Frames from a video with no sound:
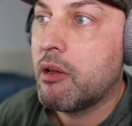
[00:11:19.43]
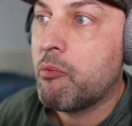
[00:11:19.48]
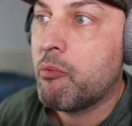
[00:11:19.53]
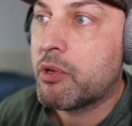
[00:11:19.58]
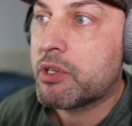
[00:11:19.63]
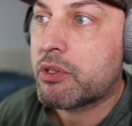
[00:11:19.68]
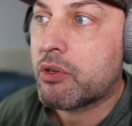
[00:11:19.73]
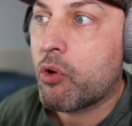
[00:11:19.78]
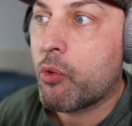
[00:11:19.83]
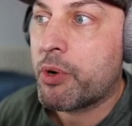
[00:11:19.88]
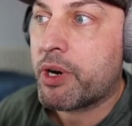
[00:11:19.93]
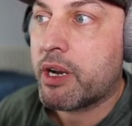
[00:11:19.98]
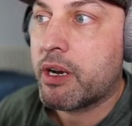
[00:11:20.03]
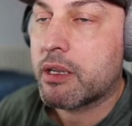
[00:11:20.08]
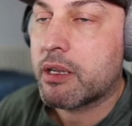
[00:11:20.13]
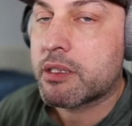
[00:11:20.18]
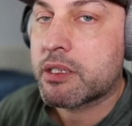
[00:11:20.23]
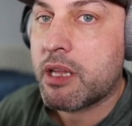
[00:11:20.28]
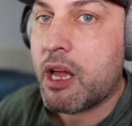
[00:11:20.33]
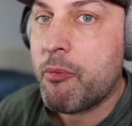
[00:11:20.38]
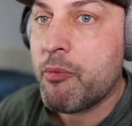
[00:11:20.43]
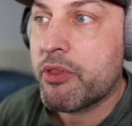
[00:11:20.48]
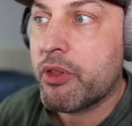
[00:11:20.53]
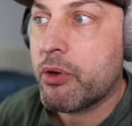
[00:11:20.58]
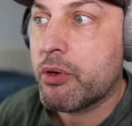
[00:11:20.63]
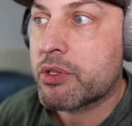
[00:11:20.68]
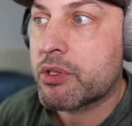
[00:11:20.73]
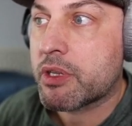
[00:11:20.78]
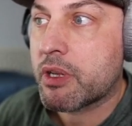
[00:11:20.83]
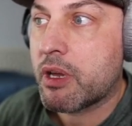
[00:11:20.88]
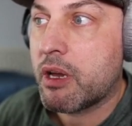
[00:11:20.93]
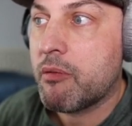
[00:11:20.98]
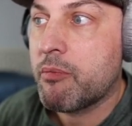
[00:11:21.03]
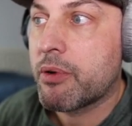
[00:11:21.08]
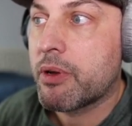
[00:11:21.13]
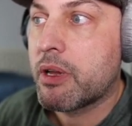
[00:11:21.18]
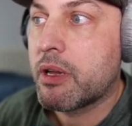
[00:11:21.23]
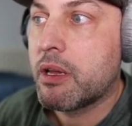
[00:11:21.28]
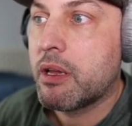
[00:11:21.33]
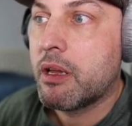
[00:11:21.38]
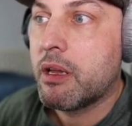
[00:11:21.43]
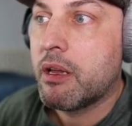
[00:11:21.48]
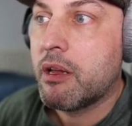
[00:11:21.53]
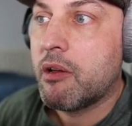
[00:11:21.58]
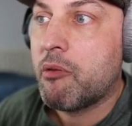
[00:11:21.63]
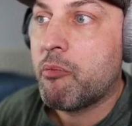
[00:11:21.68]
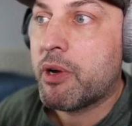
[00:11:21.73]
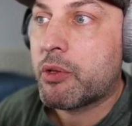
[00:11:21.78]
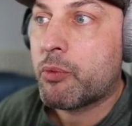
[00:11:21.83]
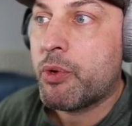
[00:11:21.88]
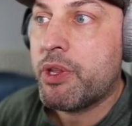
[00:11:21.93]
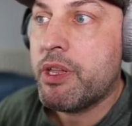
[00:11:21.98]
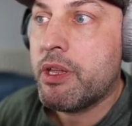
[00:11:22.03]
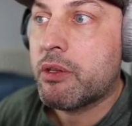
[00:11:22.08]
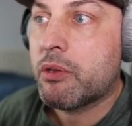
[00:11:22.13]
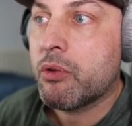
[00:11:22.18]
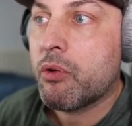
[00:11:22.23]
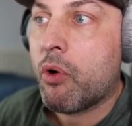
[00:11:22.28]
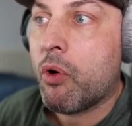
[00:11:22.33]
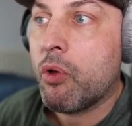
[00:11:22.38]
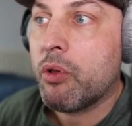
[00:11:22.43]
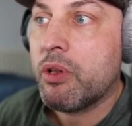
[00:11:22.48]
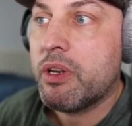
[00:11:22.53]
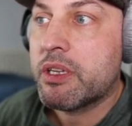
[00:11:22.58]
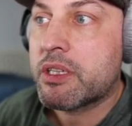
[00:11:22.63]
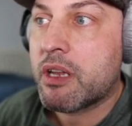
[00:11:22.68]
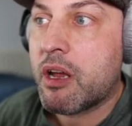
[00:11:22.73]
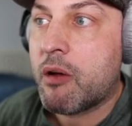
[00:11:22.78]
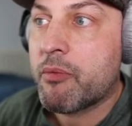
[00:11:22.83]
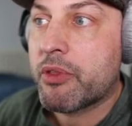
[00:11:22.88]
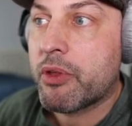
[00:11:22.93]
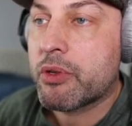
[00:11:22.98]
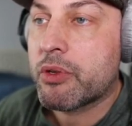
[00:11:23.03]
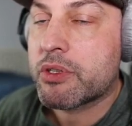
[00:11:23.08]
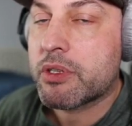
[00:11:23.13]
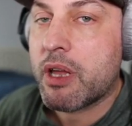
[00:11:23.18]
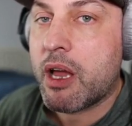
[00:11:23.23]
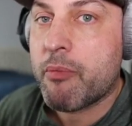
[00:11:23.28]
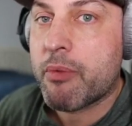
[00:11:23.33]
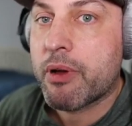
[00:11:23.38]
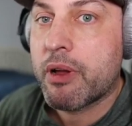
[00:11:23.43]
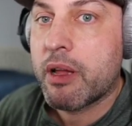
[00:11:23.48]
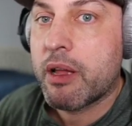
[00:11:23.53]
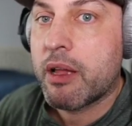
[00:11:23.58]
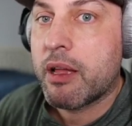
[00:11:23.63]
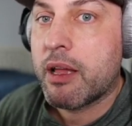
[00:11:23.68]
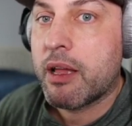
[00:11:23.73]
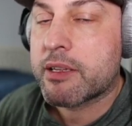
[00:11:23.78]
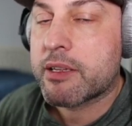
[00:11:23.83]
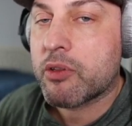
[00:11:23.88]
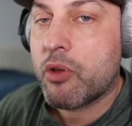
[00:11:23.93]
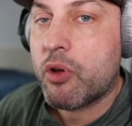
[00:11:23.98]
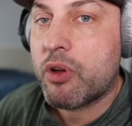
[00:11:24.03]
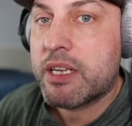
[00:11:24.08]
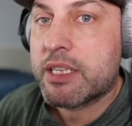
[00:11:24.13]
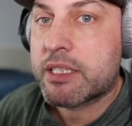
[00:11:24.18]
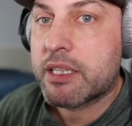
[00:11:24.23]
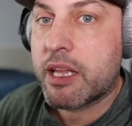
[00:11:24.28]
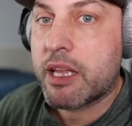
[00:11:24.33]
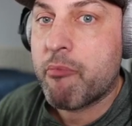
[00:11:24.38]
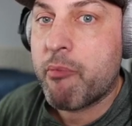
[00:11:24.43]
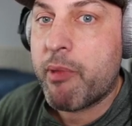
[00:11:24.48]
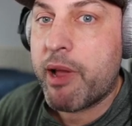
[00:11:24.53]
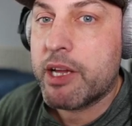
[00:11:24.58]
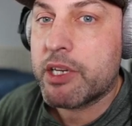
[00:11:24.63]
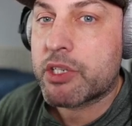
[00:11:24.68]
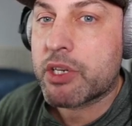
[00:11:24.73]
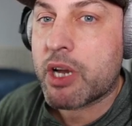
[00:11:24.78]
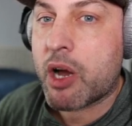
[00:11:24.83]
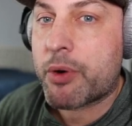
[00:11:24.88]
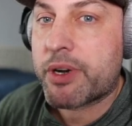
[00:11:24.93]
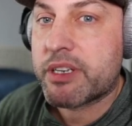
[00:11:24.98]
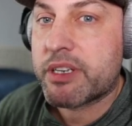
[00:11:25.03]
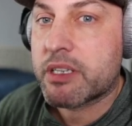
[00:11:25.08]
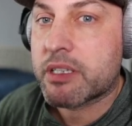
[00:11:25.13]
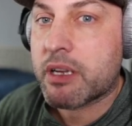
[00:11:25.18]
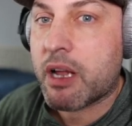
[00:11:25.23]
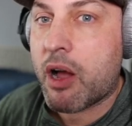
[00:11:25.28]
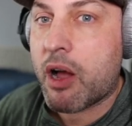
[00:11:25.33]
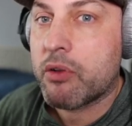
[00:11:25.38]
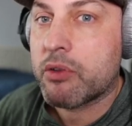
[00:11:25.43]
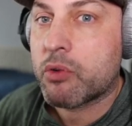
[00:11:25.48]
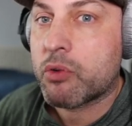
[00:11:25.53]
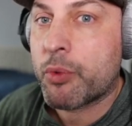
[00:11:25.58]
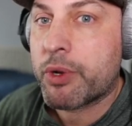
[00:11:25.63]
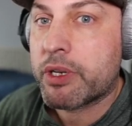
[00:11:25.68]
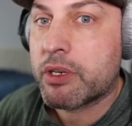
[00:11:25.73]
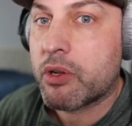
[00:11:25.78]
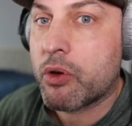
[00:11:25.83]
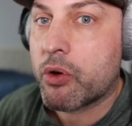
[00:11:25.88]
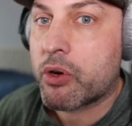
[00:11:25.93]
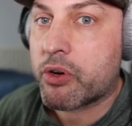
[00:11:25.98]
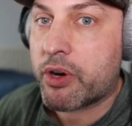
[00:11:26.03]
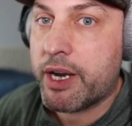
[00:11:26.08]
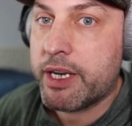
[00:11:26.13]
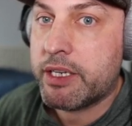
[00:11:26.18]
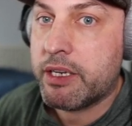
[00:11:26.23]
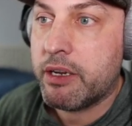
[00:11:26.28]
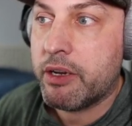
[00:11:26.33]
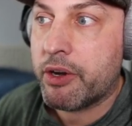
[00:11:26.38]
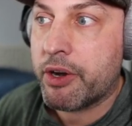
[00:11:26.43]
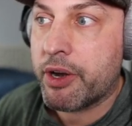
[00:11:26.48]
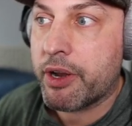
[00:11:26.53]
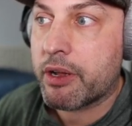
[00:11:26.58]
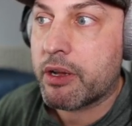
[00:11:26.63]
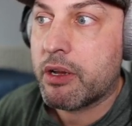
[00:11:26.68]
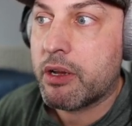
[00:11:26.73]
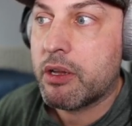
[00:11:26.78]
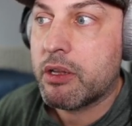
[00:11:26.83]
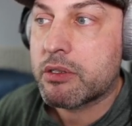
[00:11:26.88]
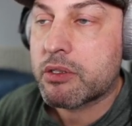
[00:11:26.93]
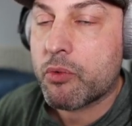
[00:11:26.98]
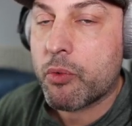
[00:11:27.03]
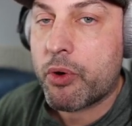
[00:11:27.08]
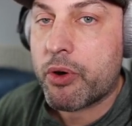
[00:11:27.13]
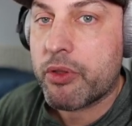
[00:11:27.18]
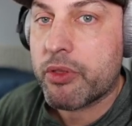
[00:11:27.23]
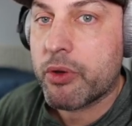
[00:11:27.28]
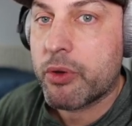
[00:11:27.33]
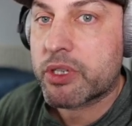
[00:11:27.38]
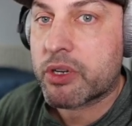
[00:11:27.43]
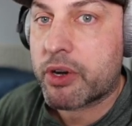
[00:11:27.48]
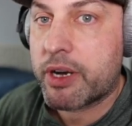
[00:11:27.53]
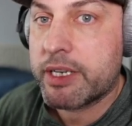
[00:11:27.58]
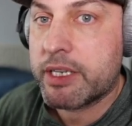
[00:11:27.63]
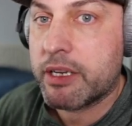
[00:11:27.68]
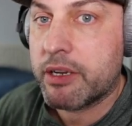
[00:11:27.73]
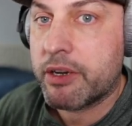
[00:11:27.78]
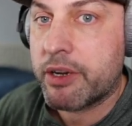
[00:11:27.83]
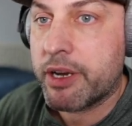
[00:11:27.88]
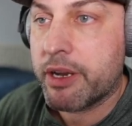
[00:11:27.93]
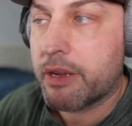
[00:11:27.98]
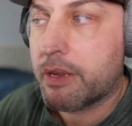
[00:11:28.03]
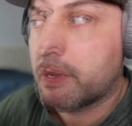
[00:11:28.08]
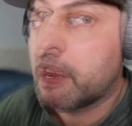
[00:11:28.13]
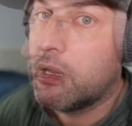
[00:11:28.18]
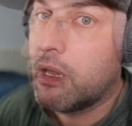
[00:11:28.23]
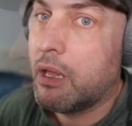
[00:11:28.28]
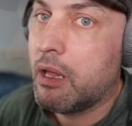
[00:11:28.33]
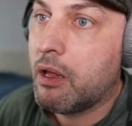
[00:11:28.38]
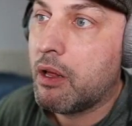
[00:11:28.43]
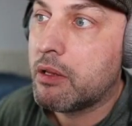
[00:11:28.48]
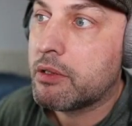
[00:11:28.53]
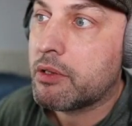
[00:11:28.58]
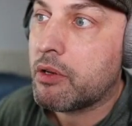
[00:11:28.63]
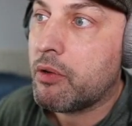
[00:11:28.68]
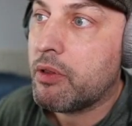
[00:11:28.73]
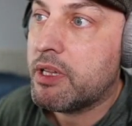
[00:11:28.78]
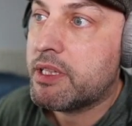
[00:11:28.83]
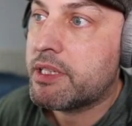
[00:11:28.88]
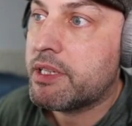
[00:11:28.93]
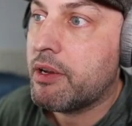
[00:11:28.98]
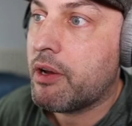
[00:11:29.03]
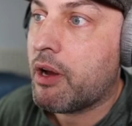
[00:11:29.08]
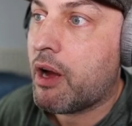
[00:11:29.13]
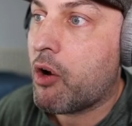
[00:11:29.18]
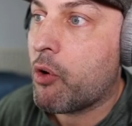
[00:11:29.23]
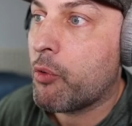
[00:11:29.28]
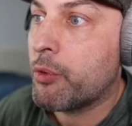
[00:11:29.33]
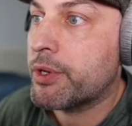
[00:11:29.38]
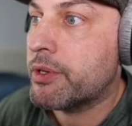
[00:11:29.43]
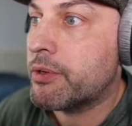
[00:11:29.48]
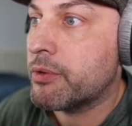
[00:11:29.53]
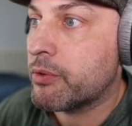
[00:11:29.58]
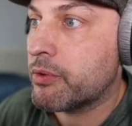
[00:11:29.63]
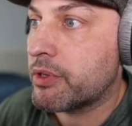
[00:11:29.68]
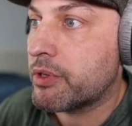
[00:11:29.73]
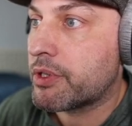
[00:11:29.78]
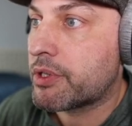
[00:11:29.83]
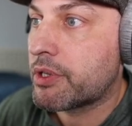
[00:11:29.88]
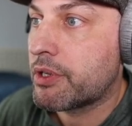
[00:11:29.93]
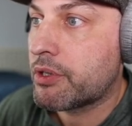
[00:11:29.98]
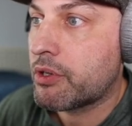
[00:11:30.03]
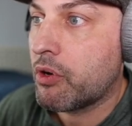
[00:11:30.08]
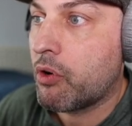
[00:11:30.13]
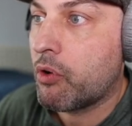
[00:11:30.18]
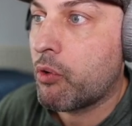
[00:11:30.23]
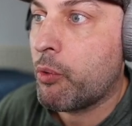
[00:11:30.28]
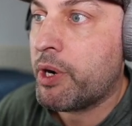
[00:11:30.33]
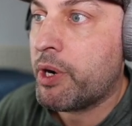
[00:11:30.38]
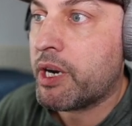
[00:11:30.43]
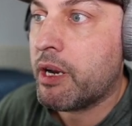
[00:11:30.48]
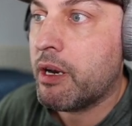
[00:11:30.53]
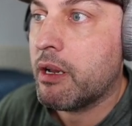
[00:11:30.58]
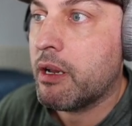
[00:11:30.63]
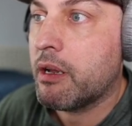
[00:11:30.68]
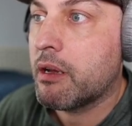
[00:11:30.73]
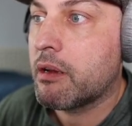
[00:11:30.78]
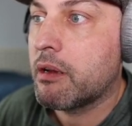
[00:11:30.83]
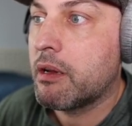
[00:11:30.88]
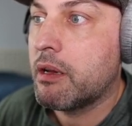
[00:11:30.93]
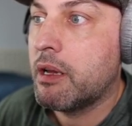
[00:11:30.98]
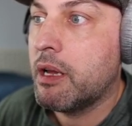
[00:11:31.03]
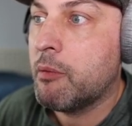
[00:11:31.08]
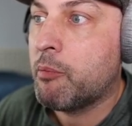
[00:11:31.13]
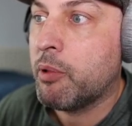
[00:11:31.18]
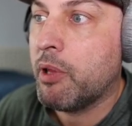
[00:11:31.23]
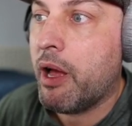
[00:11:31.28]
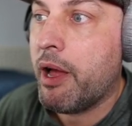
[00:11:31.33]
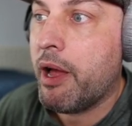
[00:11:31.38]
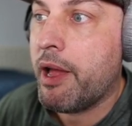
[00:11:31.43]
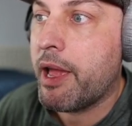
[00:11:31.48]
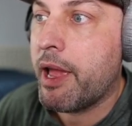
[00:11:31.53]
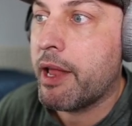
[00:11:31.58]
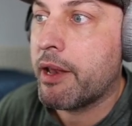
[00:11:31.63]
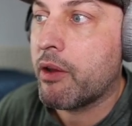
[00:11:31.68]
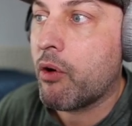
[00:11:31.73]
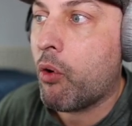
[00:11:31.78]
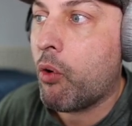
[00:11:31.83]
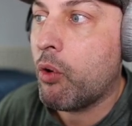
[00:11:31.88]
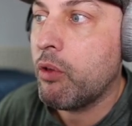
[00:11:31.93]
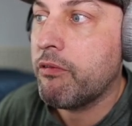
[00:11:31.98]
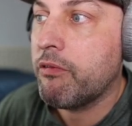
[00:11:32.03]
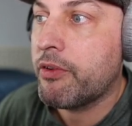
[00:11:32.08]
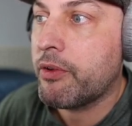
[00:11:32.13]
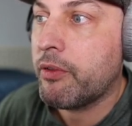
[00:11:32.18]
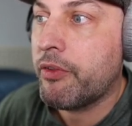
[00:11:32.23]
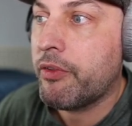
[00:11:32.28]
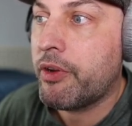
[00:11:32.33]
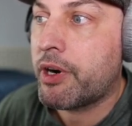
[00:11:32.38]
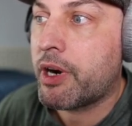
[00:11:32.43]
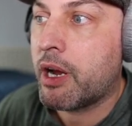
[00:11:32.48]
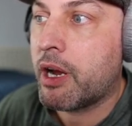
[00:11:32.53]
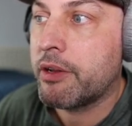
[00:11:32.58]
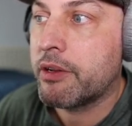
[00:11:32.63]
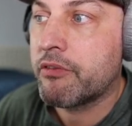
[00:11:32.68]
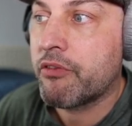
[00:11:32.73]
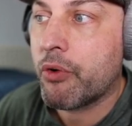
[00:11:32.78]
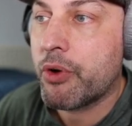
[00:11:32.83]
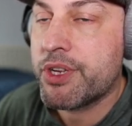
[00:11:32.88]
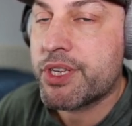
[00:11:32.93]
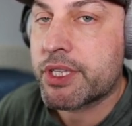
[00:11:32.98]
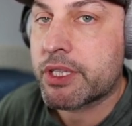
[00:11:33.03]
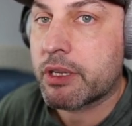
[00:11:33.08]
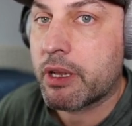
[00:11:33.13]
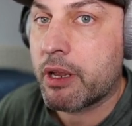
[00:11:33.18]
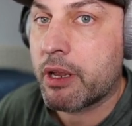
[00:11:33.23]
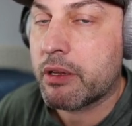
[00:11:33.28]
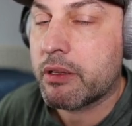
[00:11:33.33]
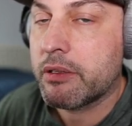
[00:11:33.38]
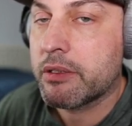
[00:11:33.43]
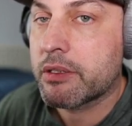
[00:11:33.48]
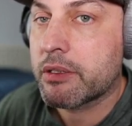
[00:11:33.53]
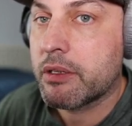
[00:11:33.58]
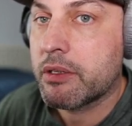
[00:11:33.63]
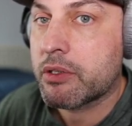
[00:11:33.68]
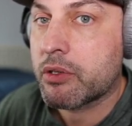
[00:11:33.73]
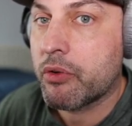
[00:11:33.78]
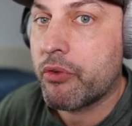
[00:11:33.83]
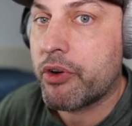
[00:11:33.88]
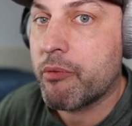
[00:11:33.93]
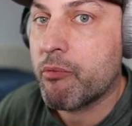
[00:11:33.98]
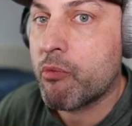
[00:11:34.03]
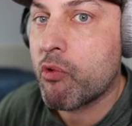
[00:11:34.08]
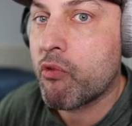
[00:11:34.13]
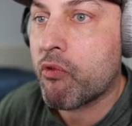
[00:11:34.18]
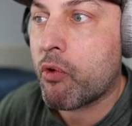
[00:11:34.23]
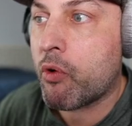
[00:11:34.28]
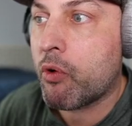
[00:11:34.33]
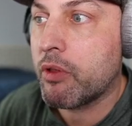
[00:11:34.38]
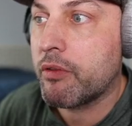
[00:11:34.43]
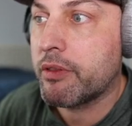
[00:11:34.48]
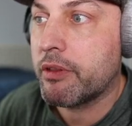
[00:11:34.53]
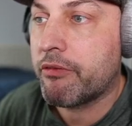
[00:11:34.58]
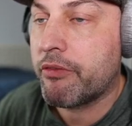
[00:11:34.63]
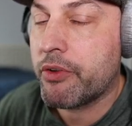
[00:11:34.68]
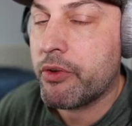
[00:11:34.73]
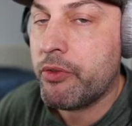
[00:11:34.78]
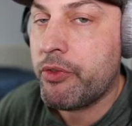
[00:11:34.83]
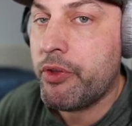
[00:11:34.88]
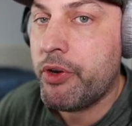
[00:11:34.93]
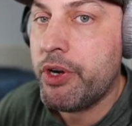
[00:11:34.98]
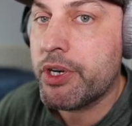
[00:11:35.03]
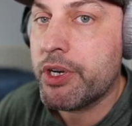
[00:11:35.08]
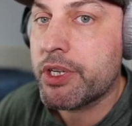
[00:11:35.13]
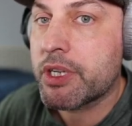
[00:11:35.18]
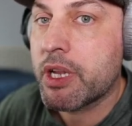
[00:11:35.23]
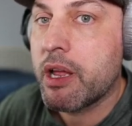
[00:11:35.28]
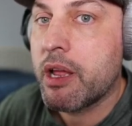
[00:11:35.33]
So we're going to sum those up, but we need to only sum those up as long as they match our discount window criteria. So what are those criteria? So let's see how we do this. So we're going to apply an all filter on invoice sales. So remove all of the filters